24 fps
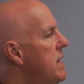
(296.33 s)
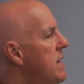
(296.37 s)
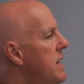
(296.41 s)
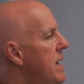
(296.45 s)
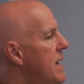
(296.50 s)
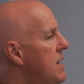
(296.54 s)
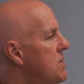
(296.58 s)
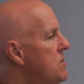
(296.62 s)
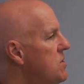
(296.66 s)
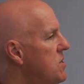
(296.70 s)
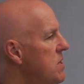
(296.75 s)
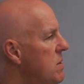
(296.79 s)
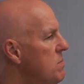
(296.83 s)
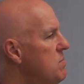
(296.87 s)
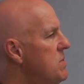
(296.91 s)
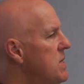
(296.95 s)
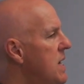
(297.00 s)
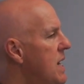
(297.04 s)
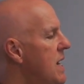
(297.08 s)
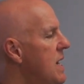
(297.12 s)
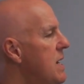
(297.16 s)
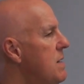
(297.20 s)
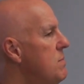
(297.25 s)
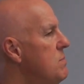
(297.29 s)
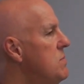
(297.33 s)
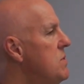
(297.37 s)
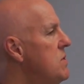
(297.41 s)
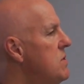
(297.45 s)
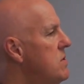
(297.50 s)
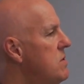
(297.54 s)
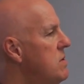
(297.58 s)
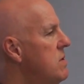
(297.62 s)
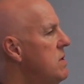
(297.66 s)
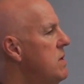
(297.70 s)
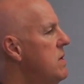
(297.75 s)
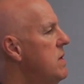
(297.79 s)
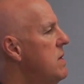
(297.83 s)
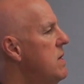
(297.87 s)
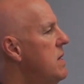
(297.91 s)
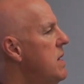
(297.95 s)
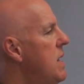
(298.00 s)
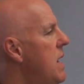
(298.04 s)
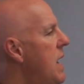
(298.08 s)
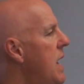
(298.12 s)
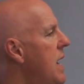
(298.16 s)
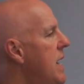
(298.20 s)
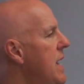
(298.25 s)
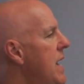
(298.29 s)
Now, sometimes
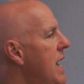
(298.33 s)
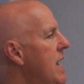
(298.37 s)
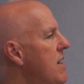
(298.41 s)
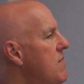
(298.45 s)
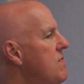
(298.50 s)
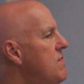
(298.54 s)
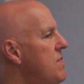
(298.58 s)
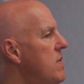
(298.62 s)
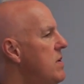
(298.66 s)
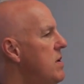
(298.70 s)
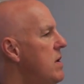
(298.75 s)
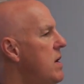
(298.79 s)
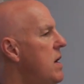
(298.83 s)
I have